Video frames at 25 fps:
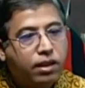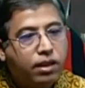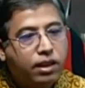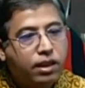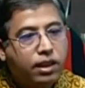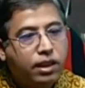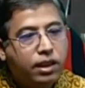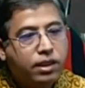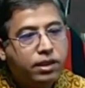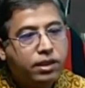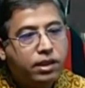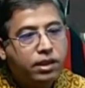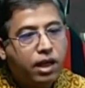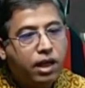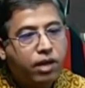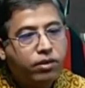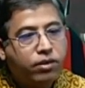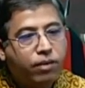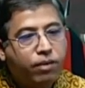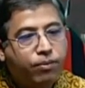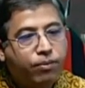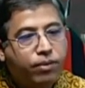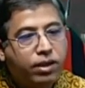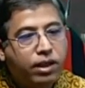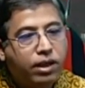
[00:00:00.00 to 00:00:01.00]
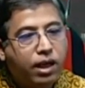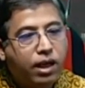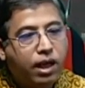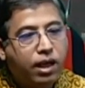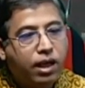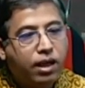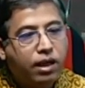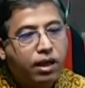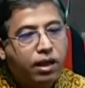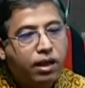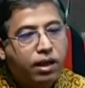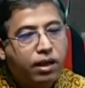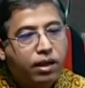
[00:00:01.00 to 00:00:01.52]
In South African
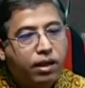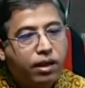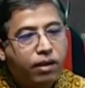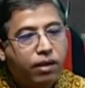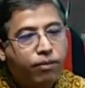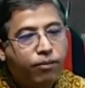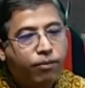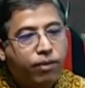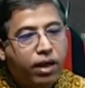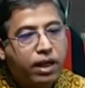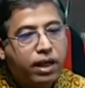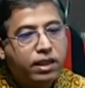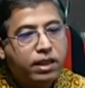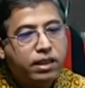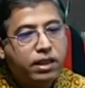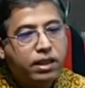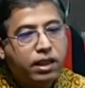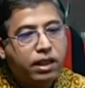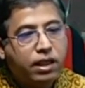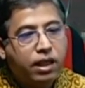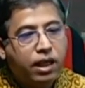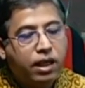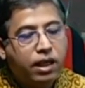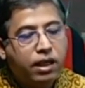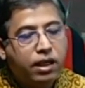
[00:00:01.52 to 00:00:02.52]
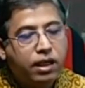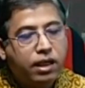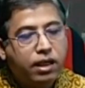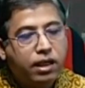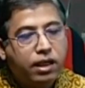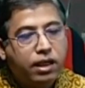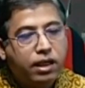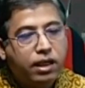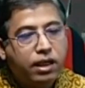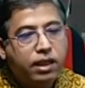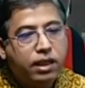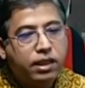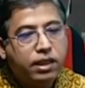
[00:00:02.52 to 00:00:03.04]
black children,
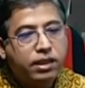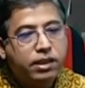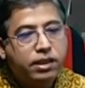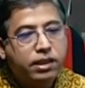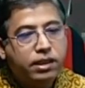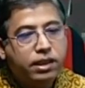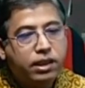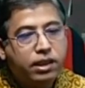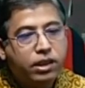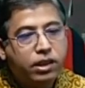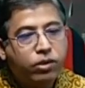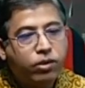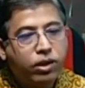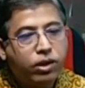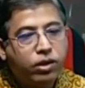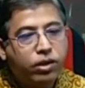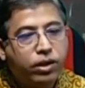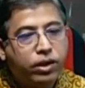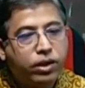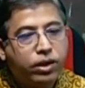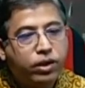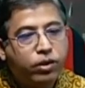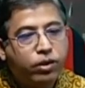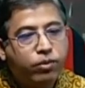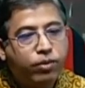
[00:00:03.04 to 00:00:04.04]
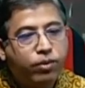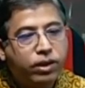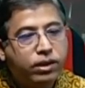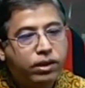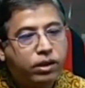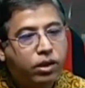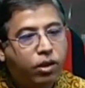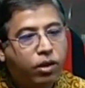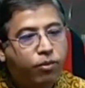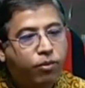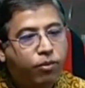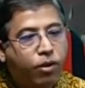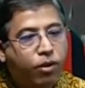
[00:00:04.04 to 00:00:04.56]
it is 61 to 82%
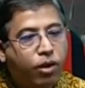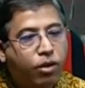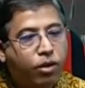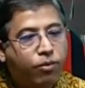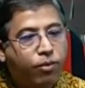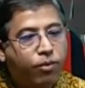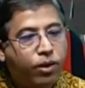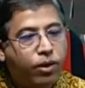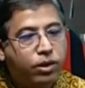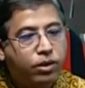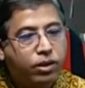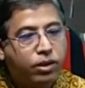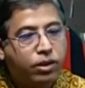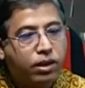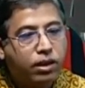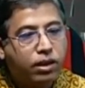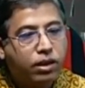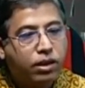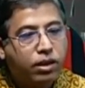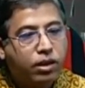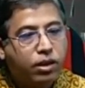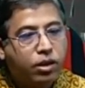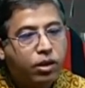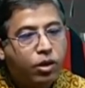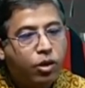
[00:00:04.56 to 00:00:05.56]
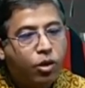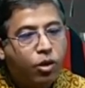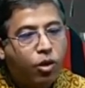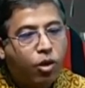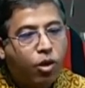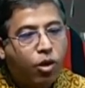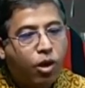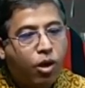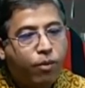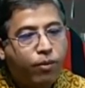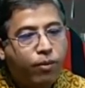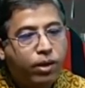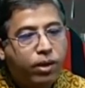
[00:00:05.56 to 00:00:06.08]
of all poisoning.
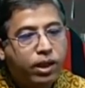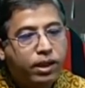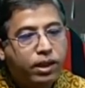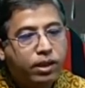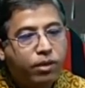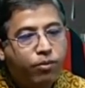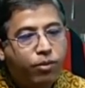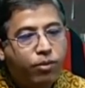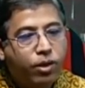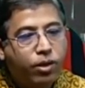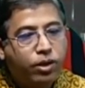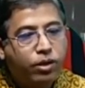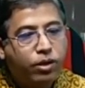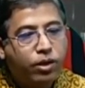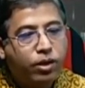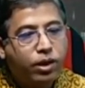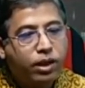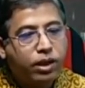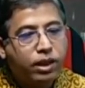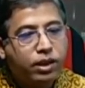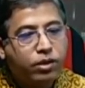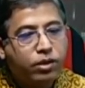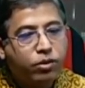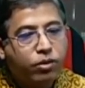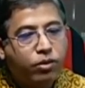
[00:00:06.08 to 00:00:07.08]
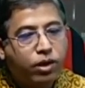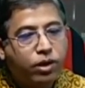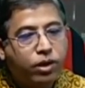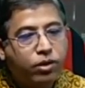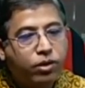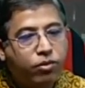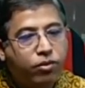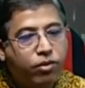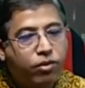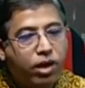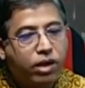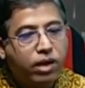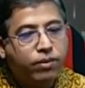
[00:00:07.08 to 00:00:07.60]
Common age of poisoning is 1 to
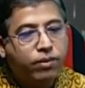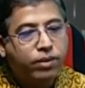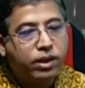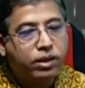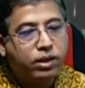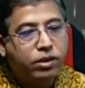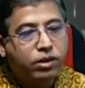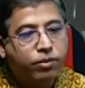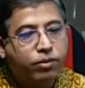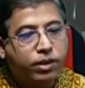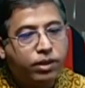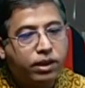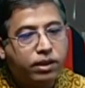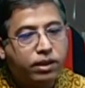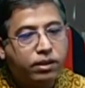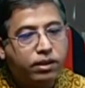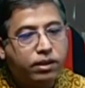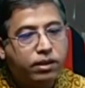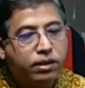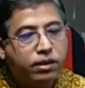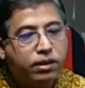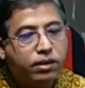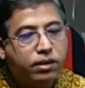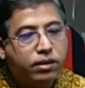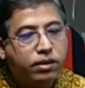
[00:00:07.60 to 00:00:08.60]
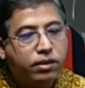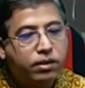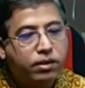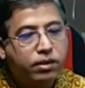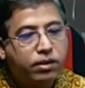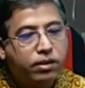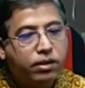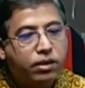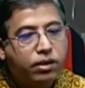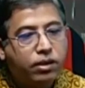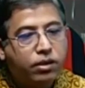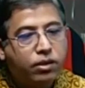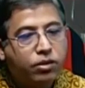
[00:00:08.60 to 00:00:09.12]
5 years of age.
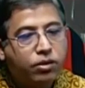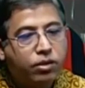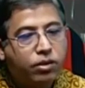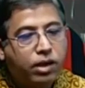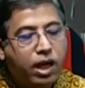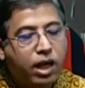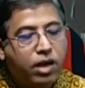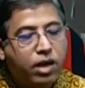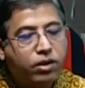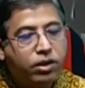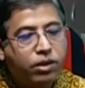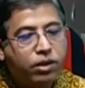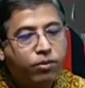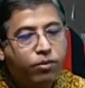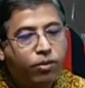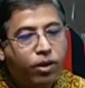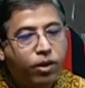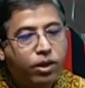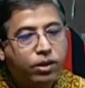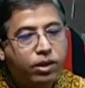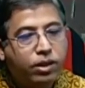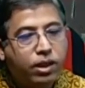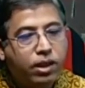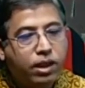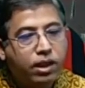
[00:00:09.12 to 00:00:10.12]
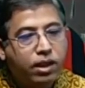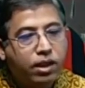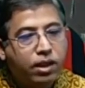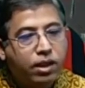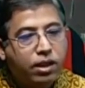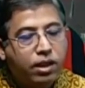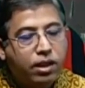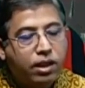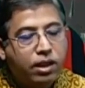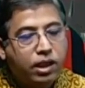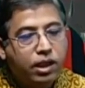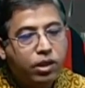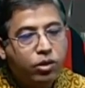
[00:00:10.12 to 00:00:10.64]
So kerosene poisoning
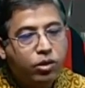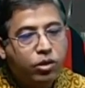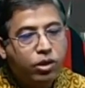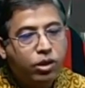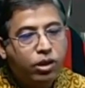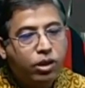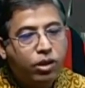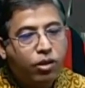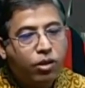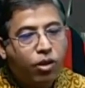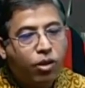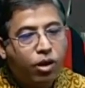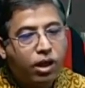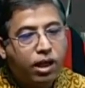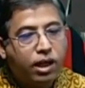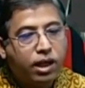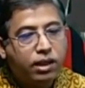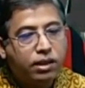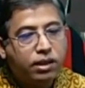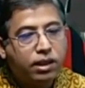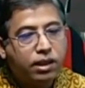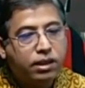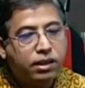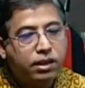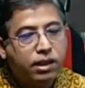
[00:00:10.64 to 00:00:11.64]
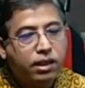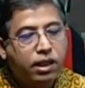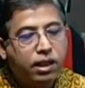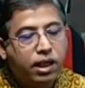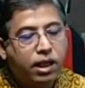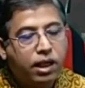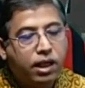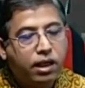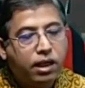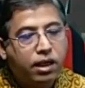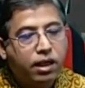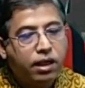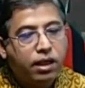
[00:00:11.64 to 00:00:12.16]
usually occurs the
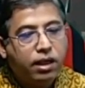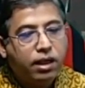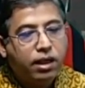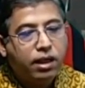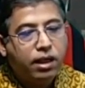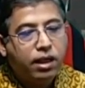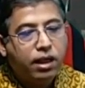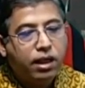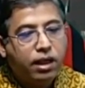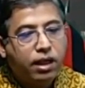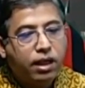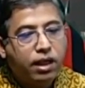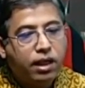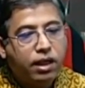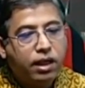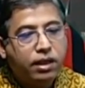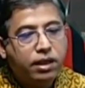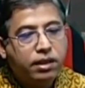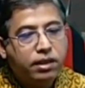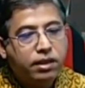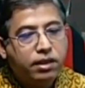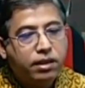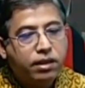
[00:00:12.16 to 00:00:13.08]
children age